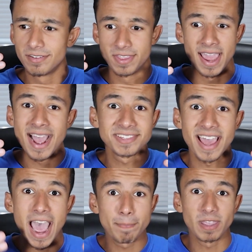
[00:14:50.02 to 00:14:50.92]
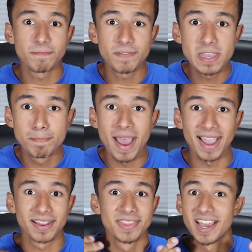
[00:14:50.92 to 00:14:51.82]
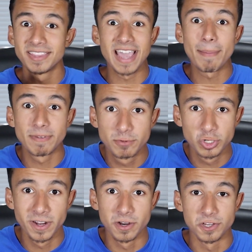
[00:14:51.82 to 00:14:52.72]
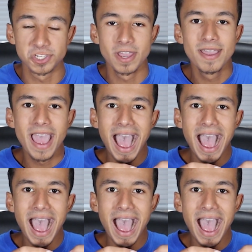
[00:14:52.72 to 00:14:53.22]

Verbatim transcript: it has the haptic feedback, the adaptive triggers.